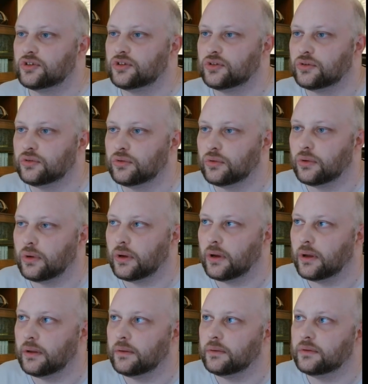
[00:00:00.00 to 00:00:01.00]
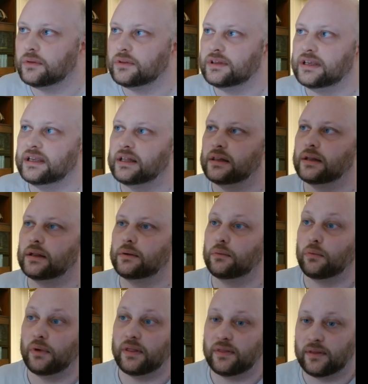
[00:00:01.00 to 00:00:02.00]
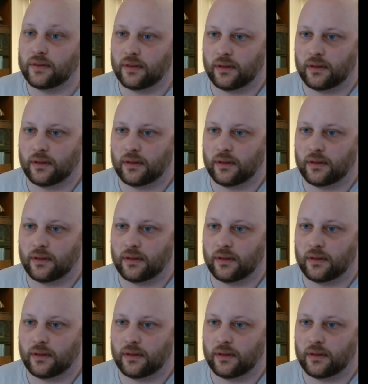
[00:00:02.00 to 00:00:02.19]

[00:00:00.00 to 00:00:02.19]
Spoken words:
to deal with